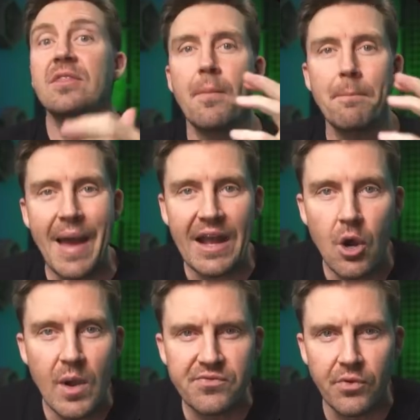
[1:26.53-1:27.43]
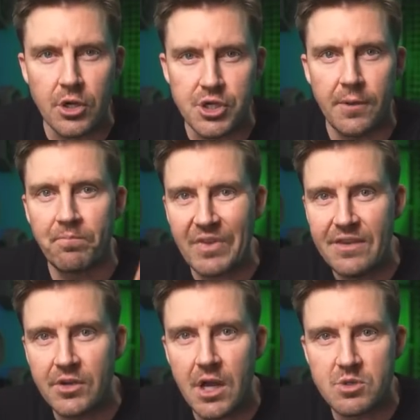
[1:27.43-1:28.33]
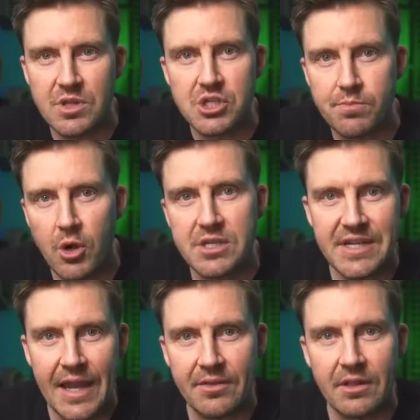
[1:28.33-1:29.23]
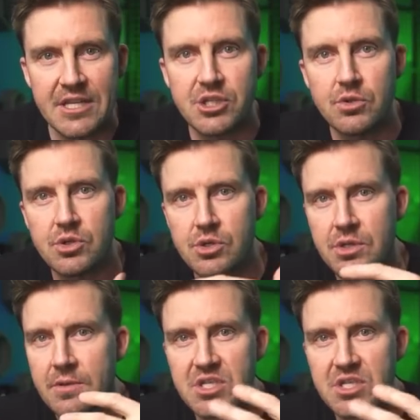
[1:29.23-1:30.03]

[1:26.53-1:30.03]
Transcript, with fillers: The macOS version even comes with a smart scan that lets users